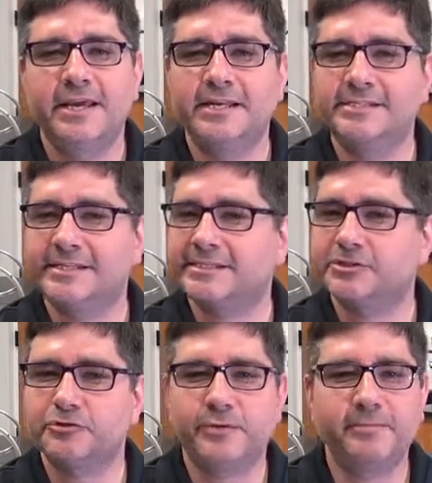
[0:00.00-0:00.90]
It is
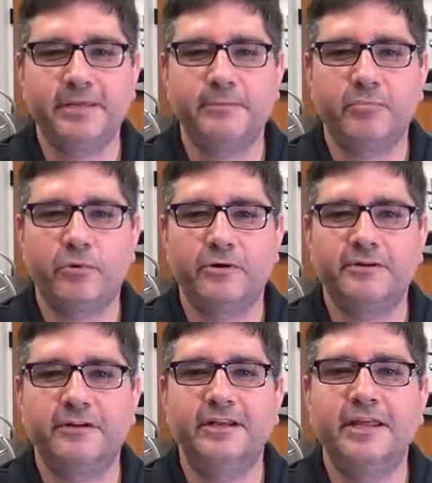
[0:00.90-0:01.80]
extremely
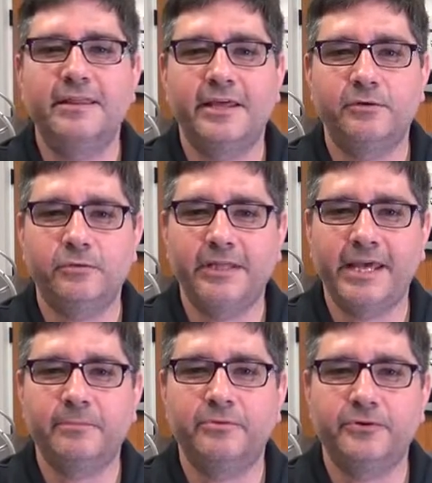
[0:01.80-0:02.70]
important that you
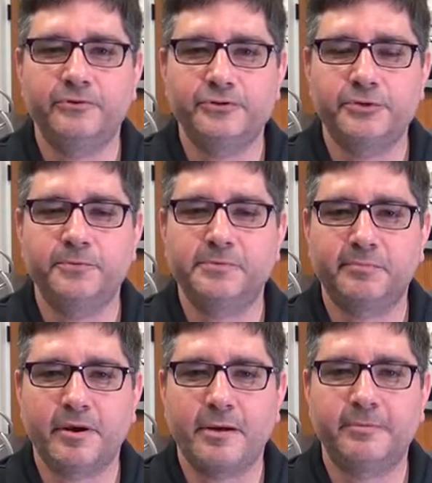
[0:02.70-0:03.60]
label your tubes
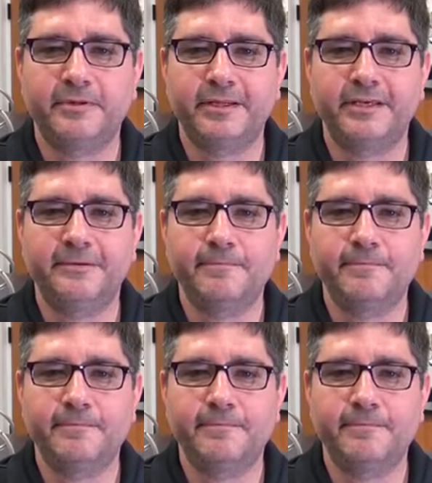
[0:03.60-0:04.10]
properly.